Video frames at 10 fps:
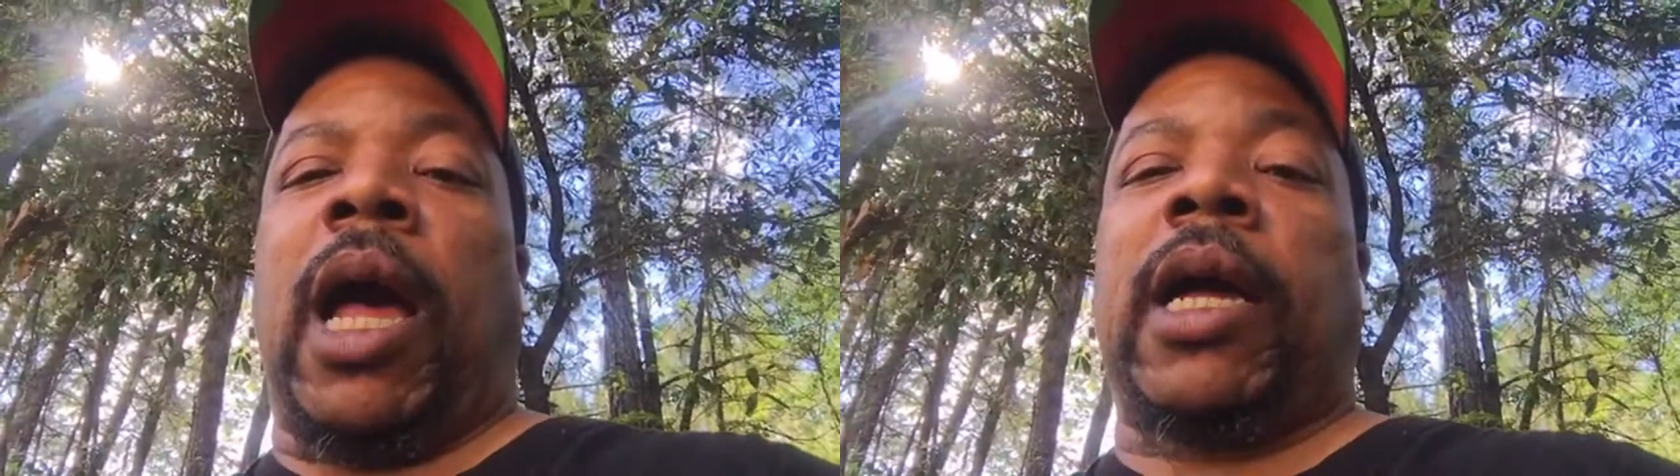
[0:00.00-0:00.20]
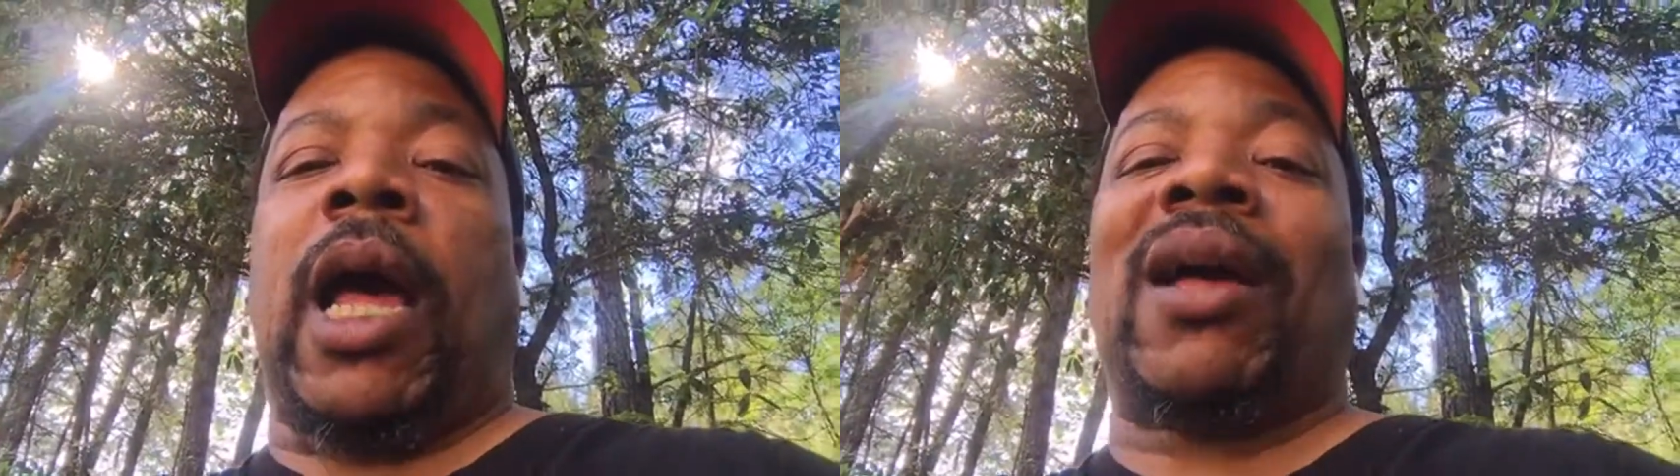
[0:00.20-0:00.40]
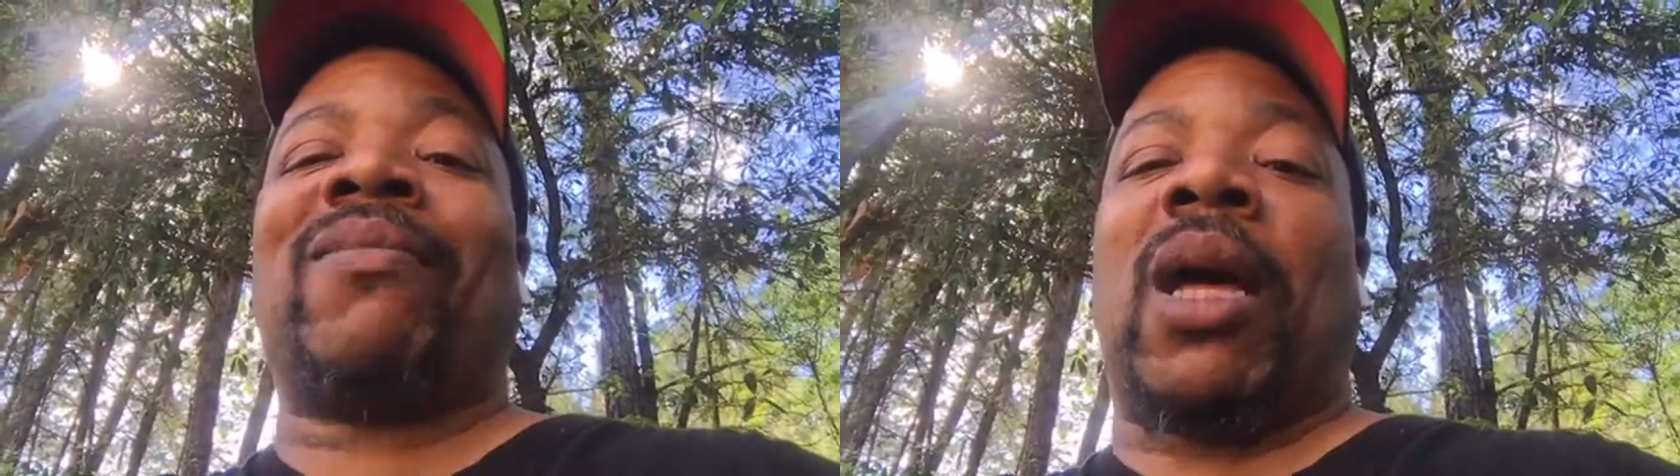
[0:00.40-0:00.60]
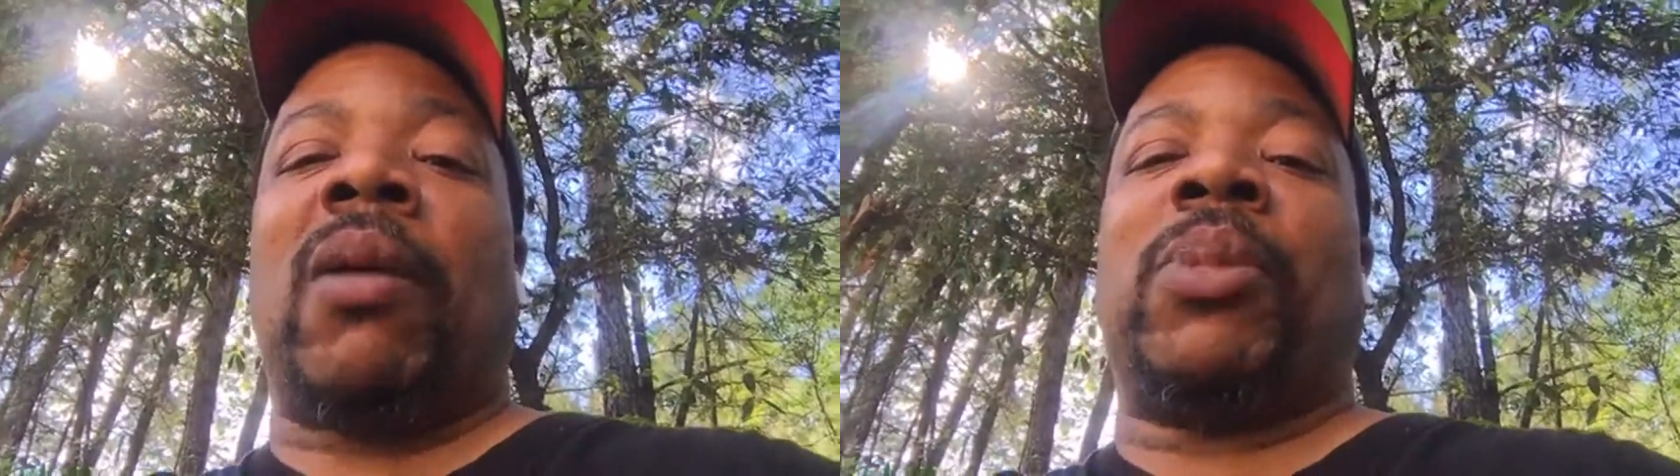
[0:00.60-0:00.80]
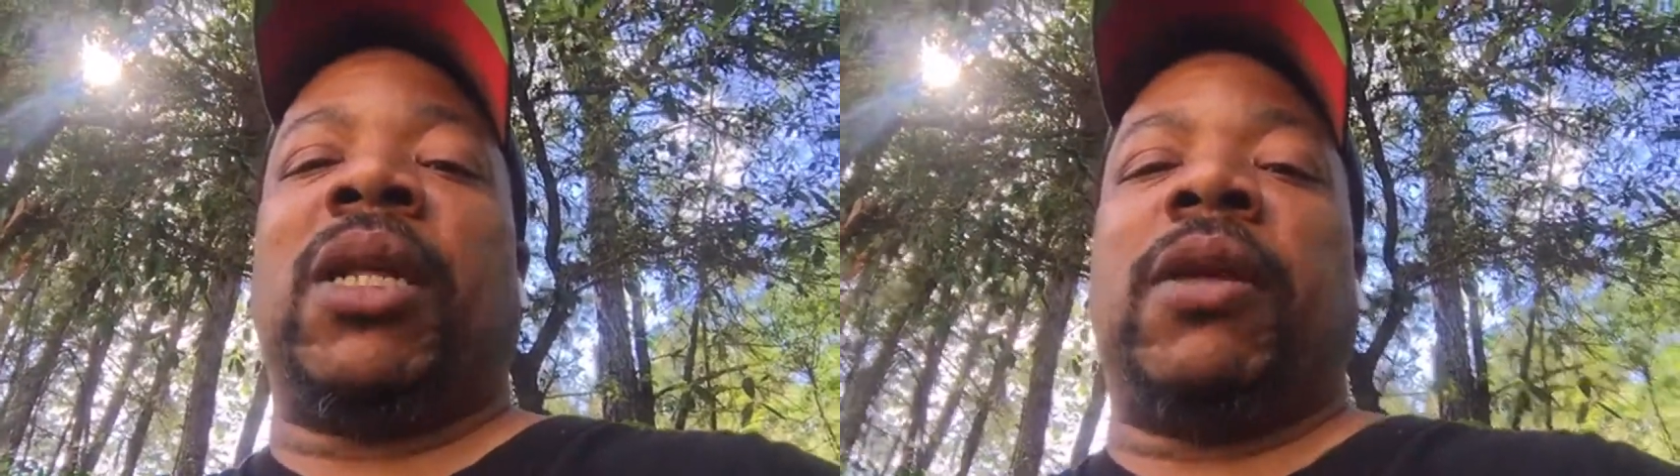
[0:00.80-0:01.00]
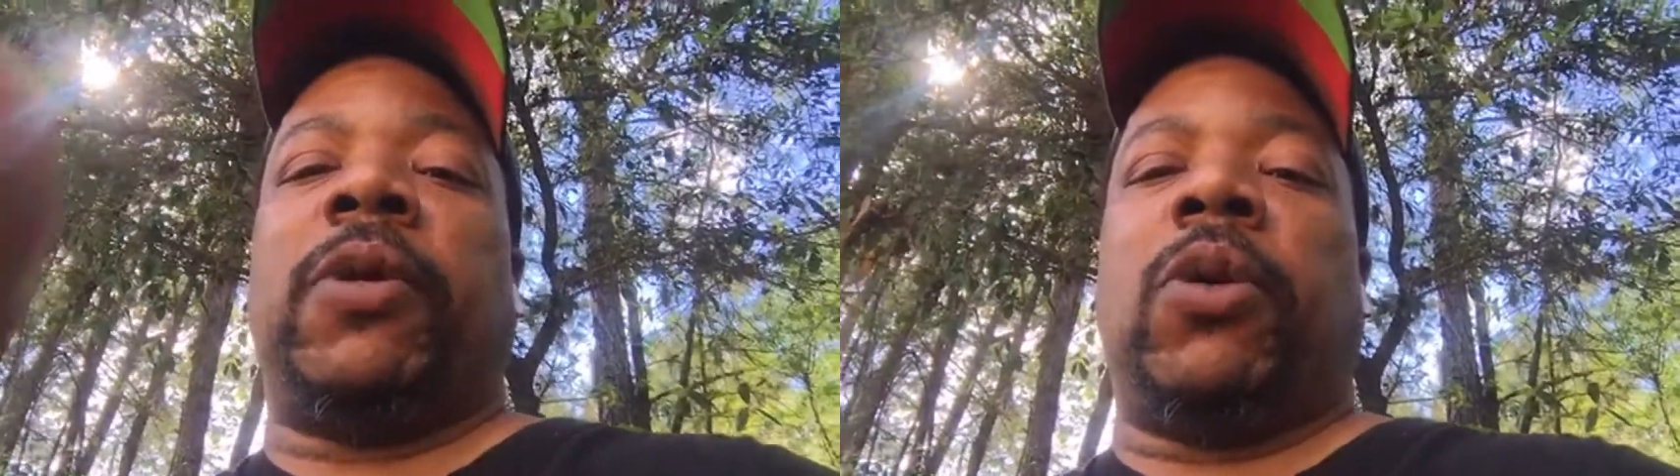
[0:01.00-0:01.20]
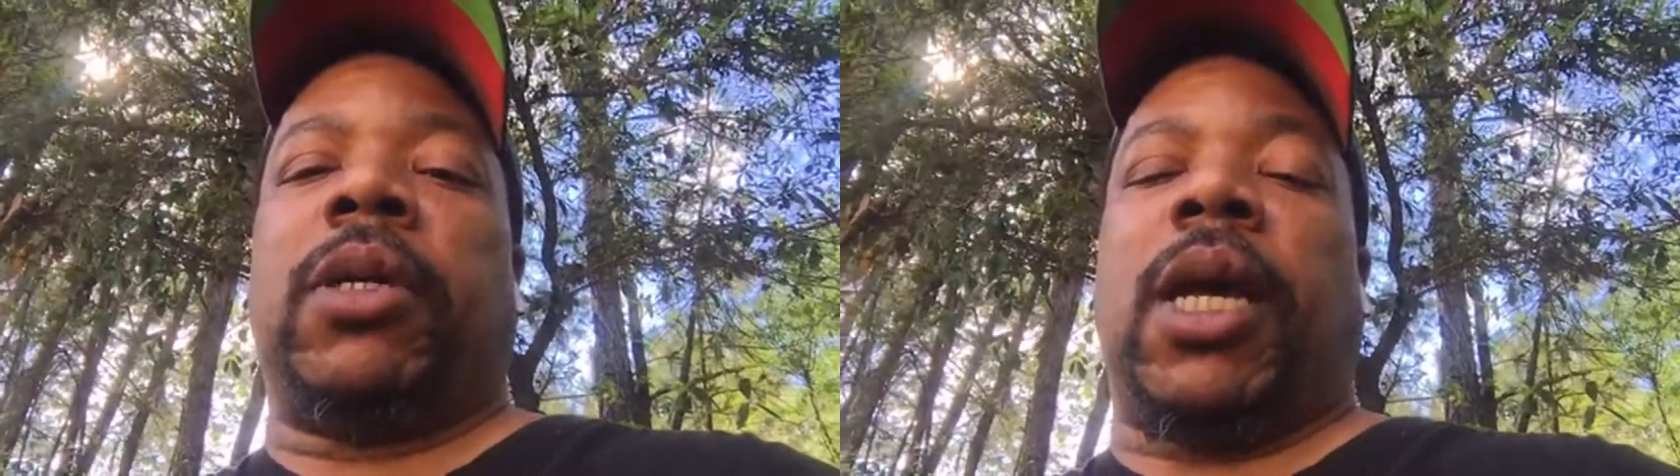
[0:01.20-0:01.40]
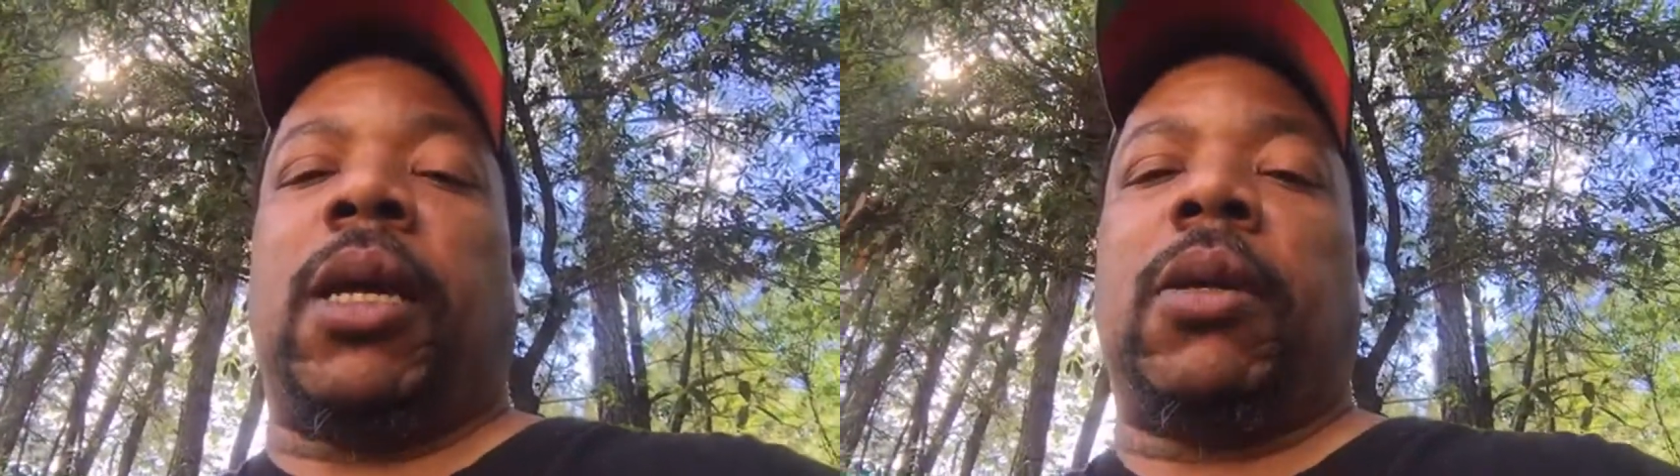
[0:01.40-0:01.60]
I believe you
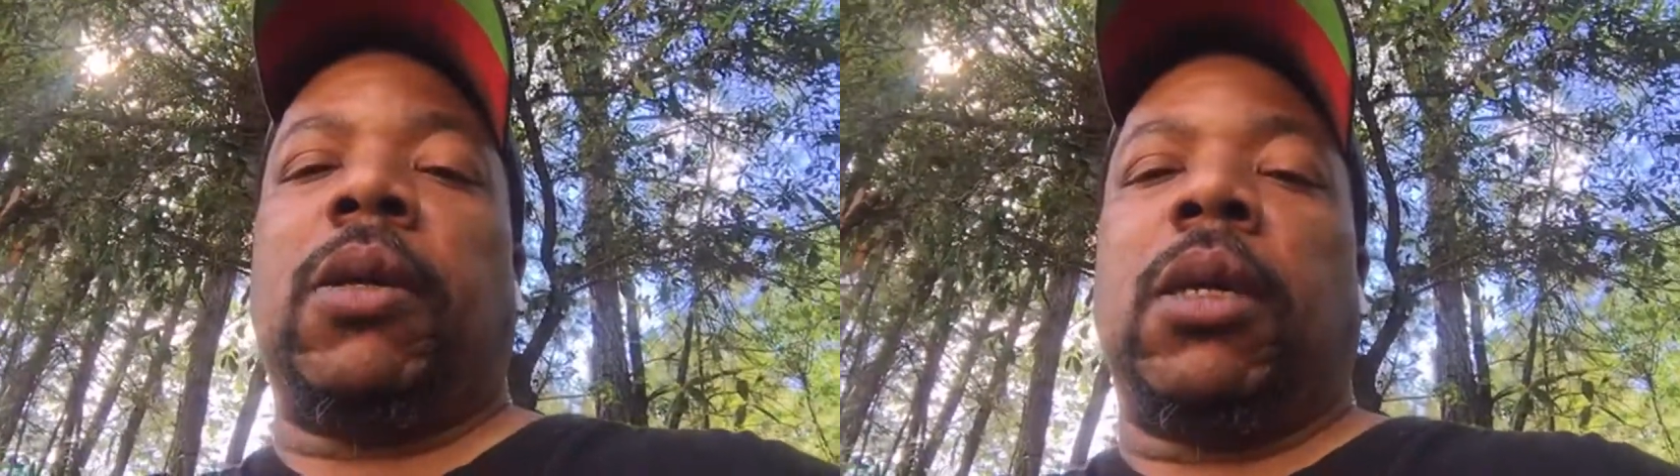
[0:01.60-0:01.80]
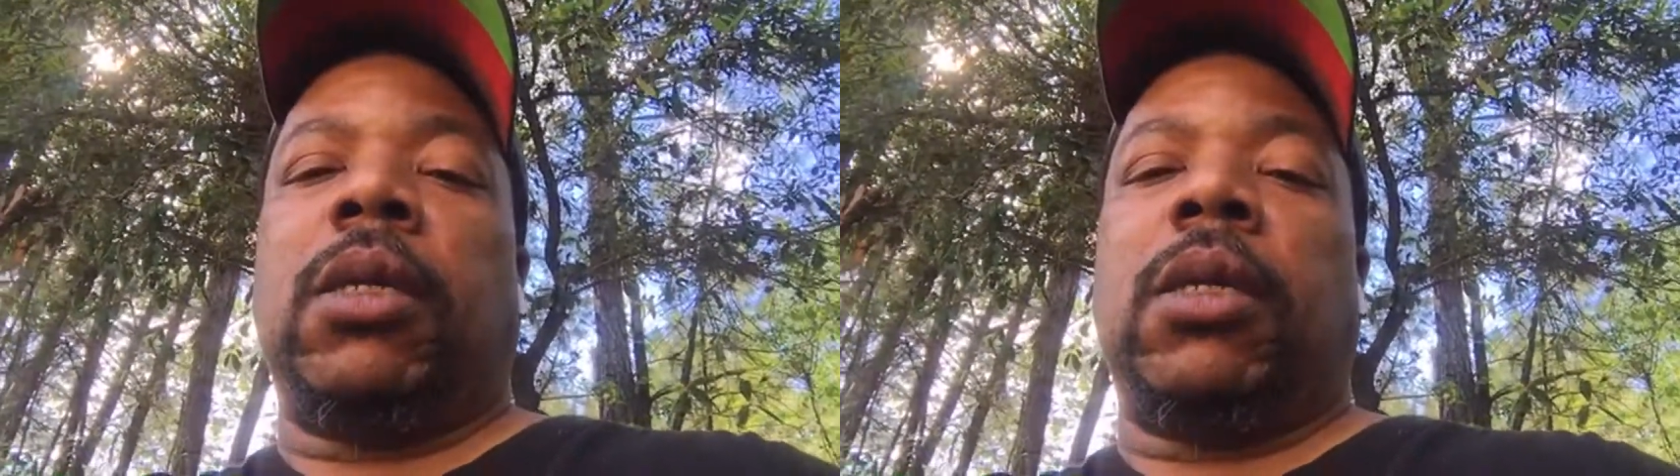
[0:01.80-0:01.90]
on that.